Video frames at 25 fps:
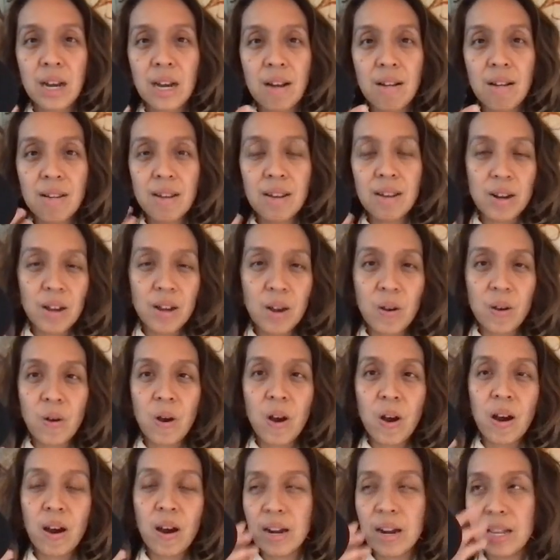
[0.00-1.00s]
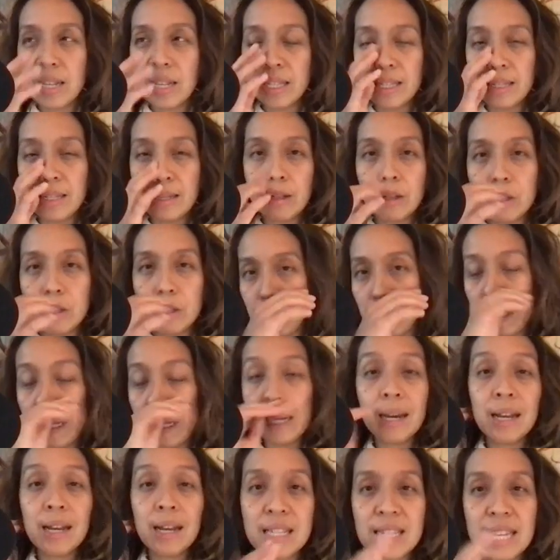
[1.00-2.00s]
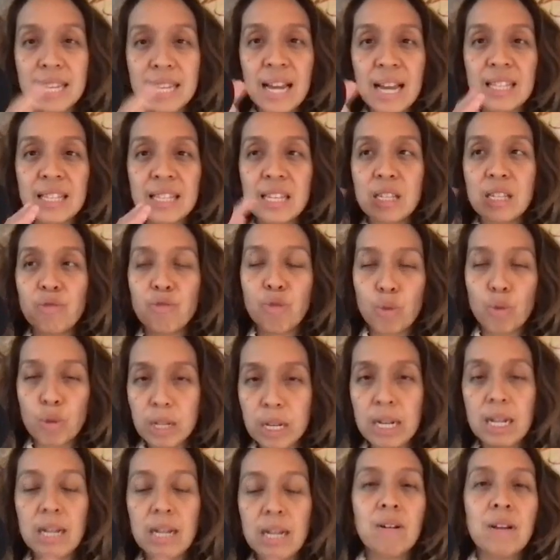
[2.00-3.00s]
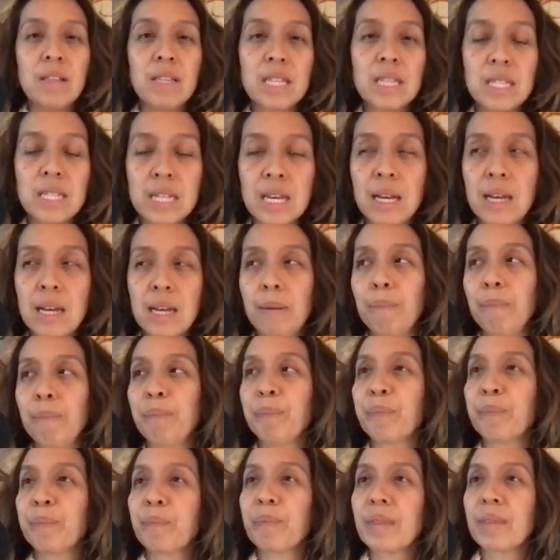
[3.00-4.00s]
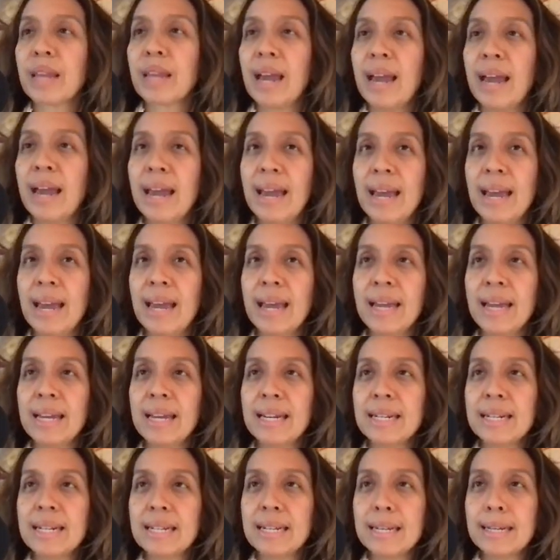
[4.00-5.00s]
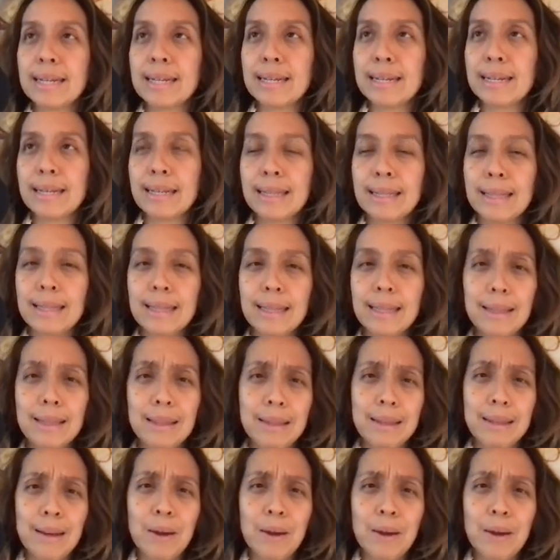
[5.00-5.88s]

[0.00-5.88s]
you know, on its, spinning on its axis, rotating around the sun, and the